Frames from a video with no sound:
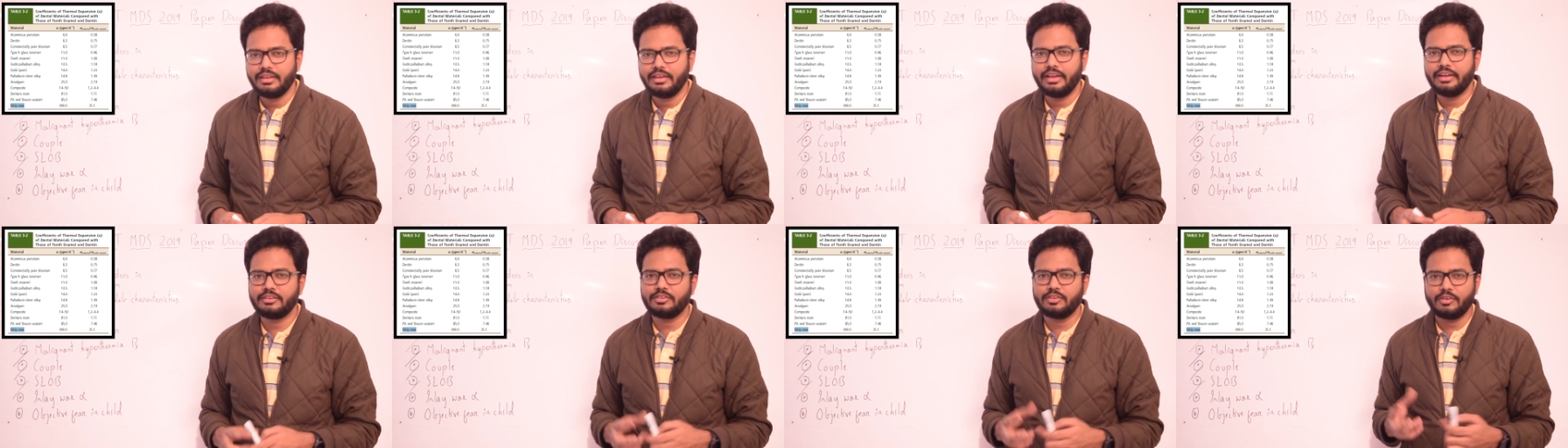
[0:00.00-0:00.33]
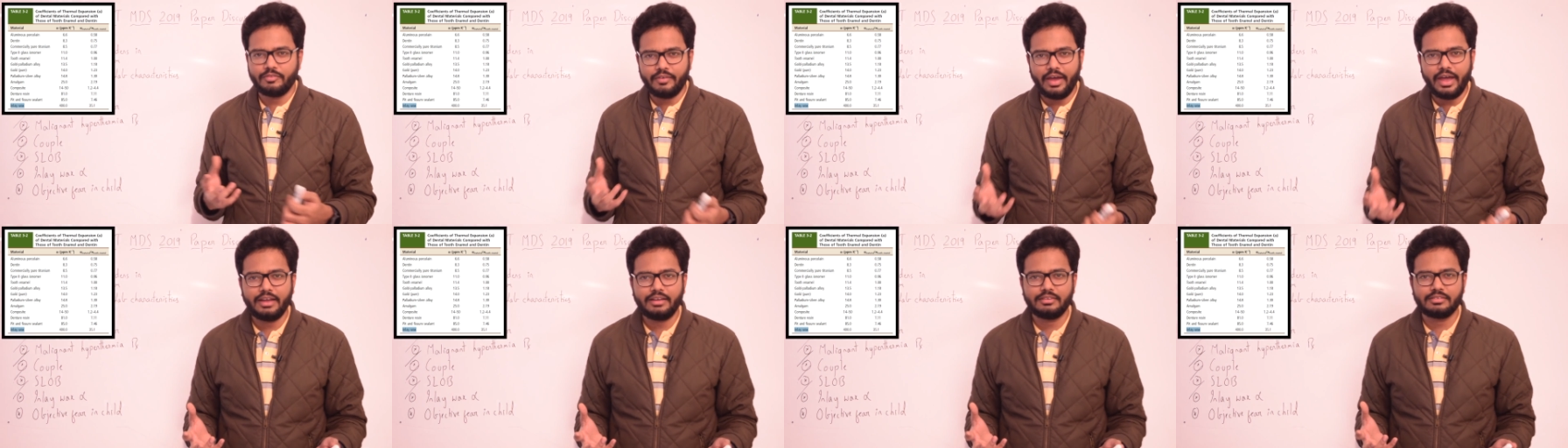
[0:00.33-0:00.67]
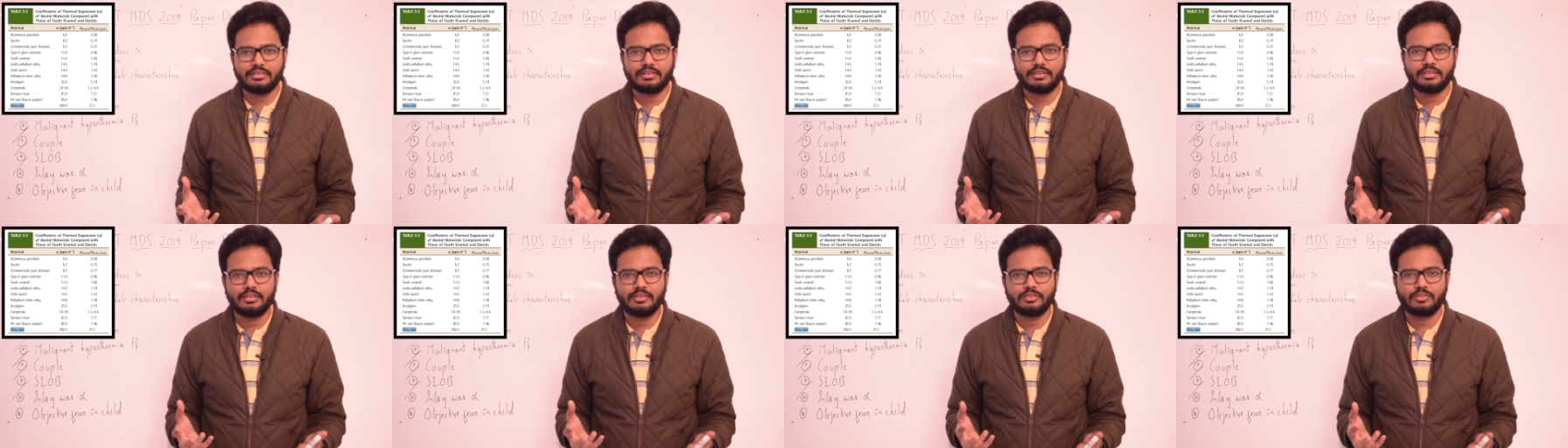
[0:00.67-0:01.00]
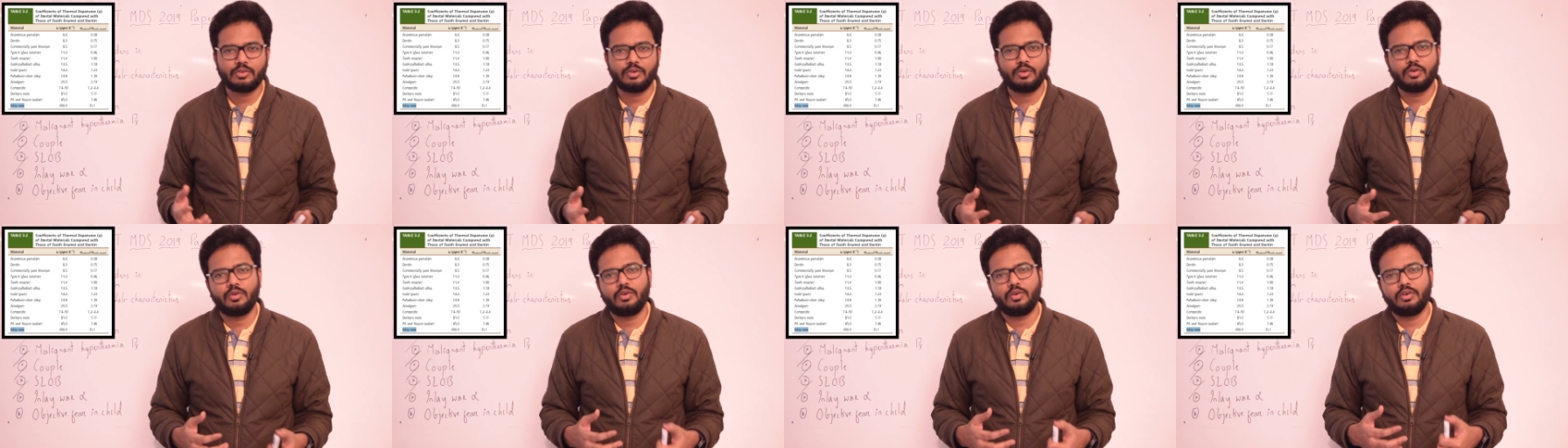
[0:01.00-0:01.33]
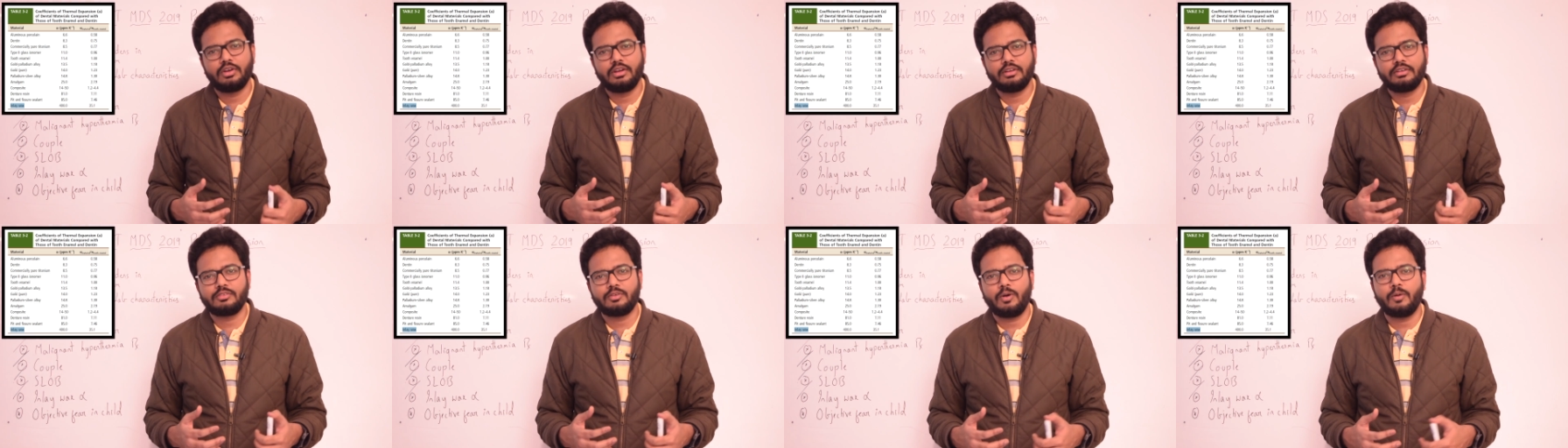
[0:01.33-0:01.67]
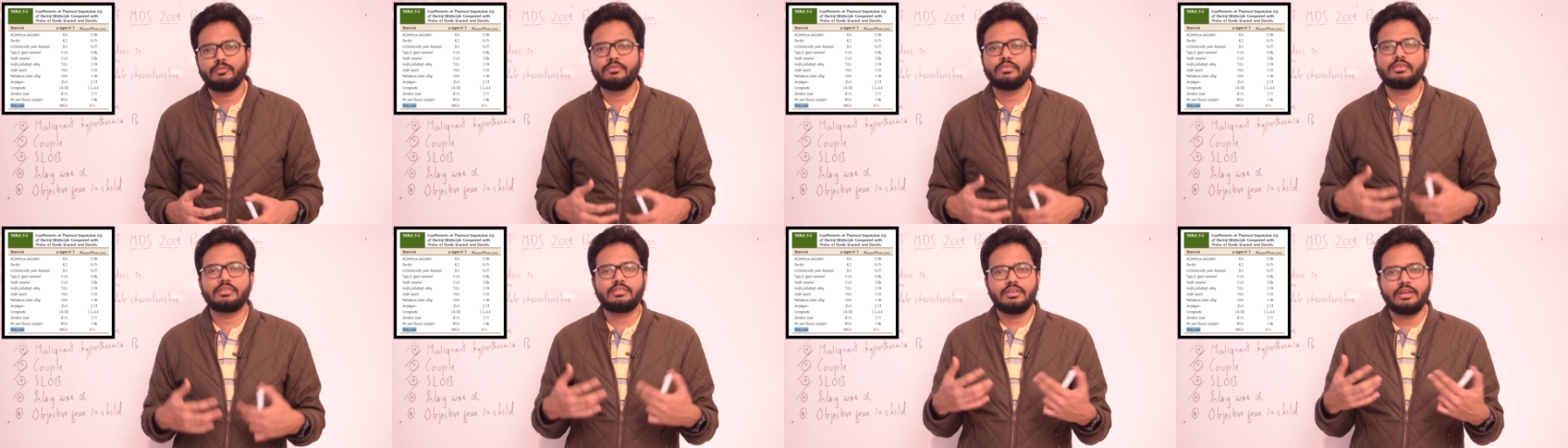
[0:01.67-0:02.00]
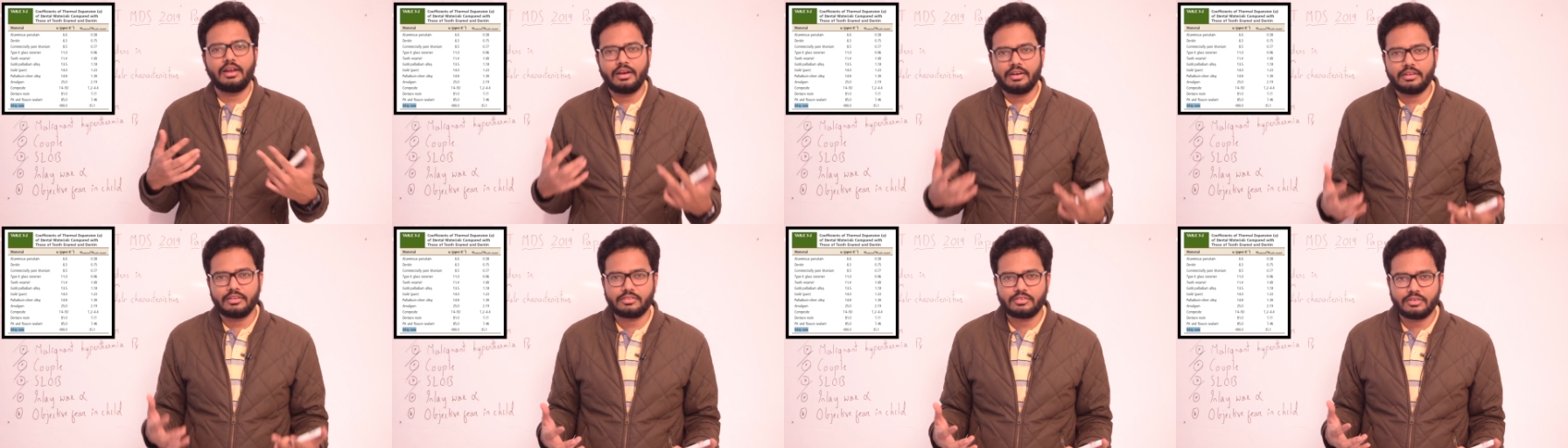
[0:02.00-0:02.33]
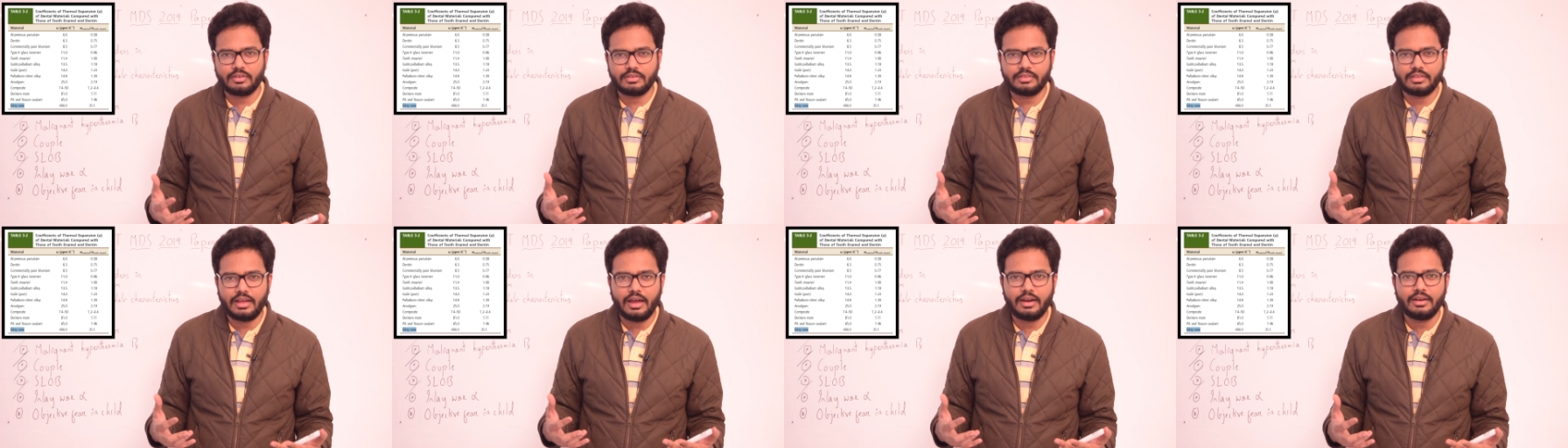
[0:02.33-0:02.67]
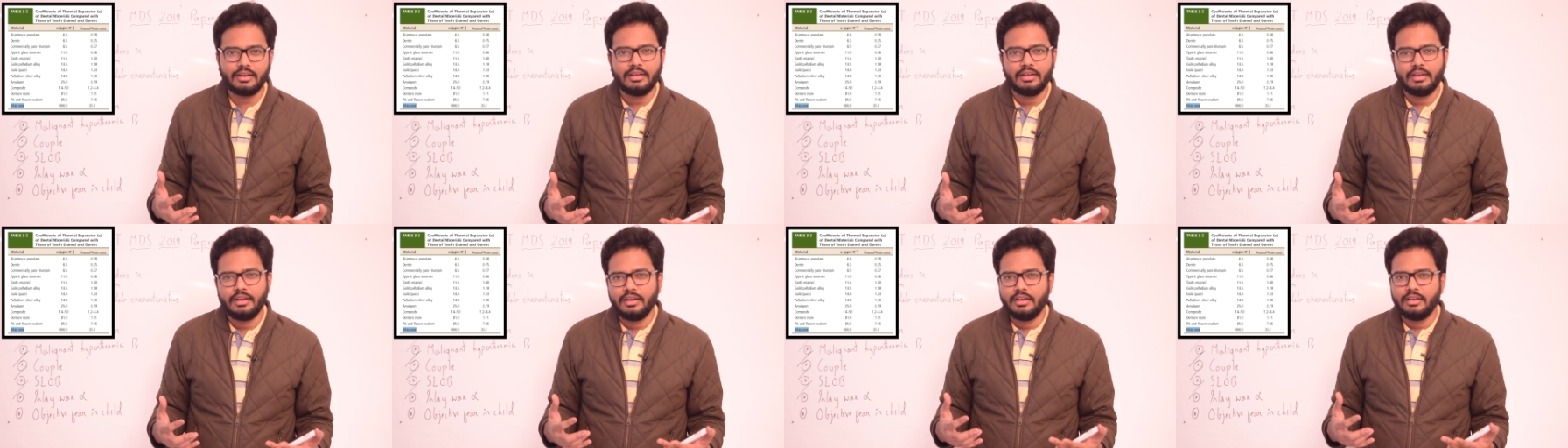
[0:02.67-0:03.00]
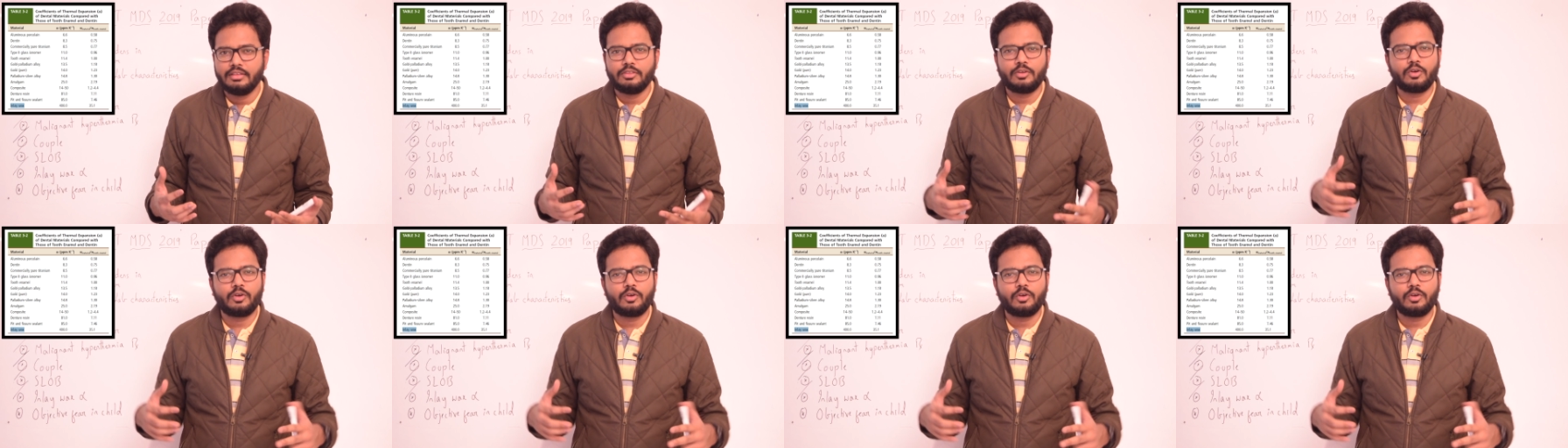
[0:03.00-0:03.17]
It's a wax, so it's obviously understood that